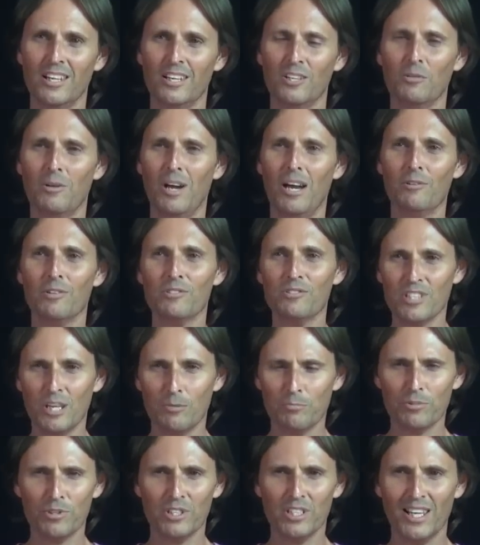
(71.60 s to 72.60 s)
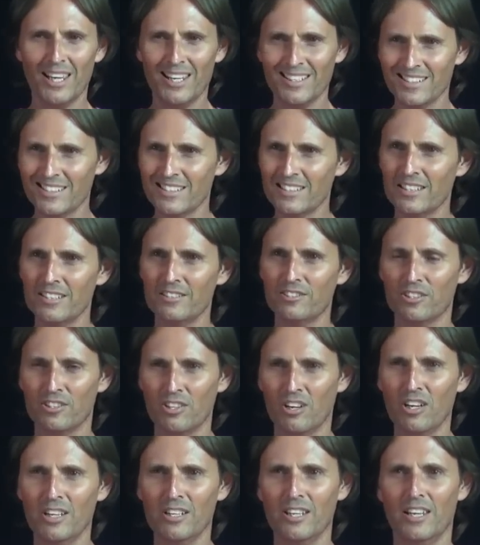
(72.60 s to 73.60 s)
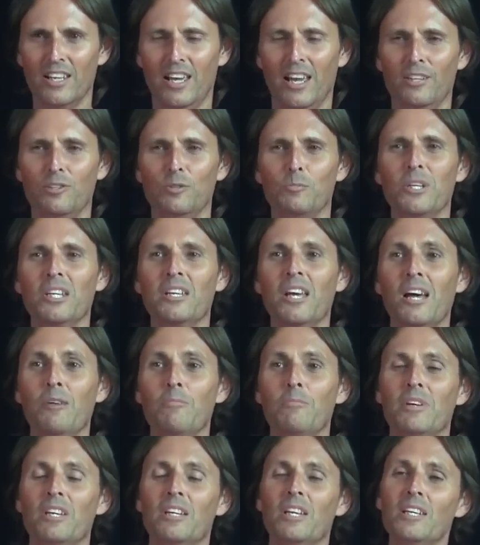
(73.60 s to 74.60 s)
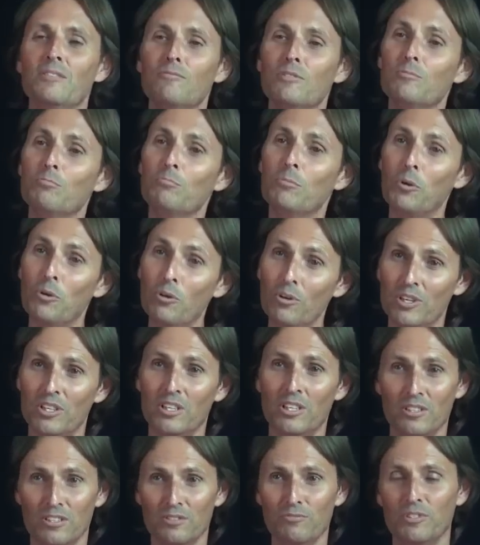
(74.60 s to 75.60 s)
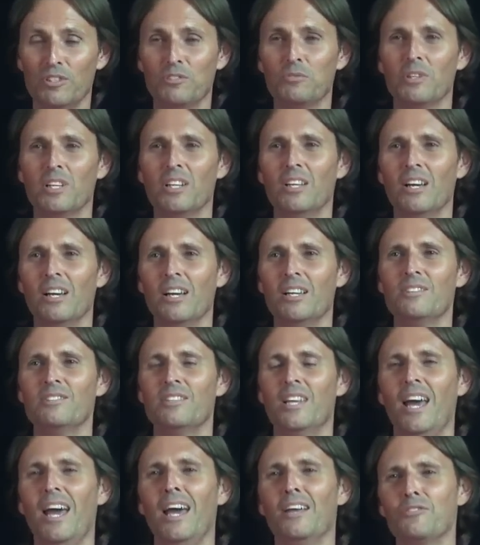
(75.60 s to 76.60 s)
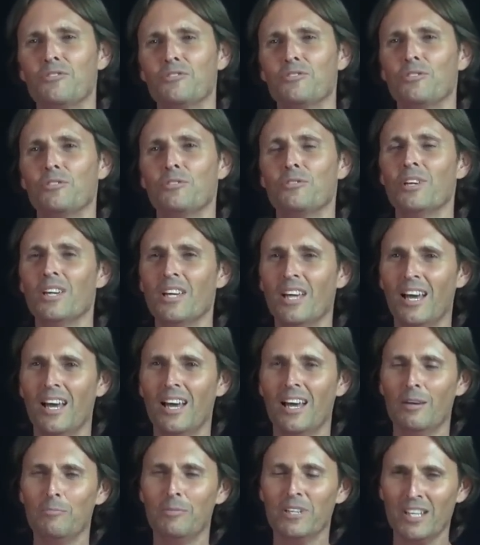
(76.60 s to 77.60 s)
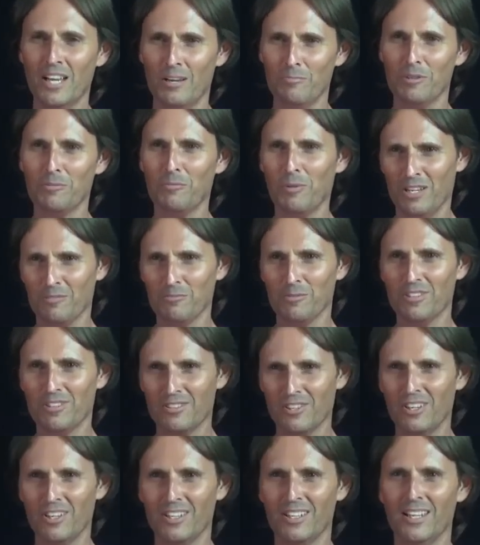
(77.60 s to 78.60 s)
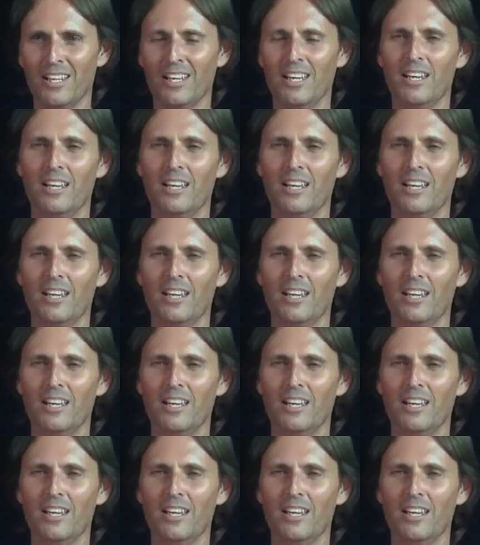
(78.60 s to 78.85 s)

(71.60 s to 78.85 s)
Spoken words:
You are a separate entity to God, and you become even more individualized as you become at one with God.